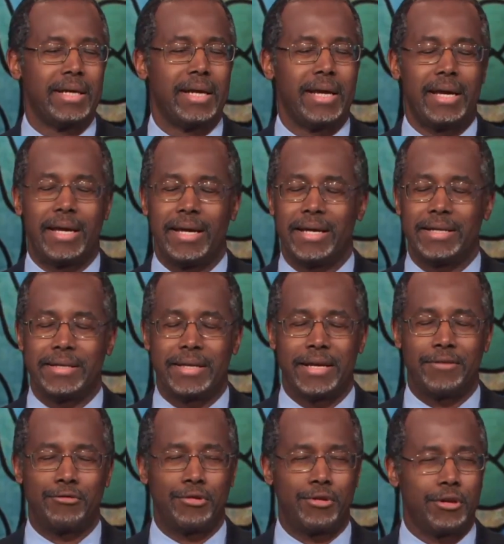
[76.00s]
And
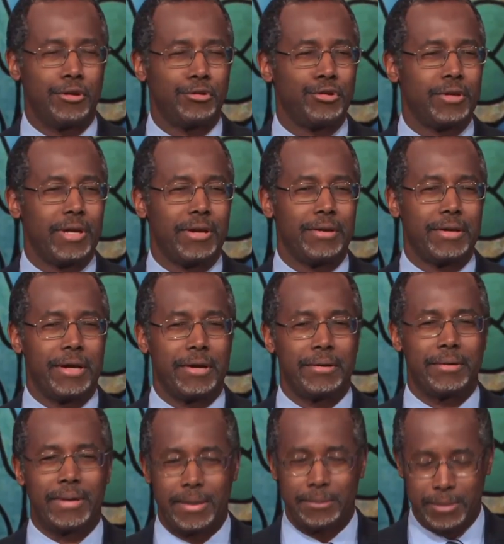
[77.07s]
for those who don't know,
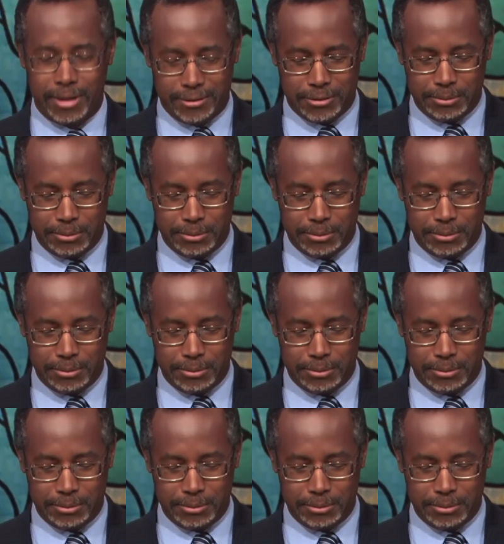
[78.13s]
I'm Dr.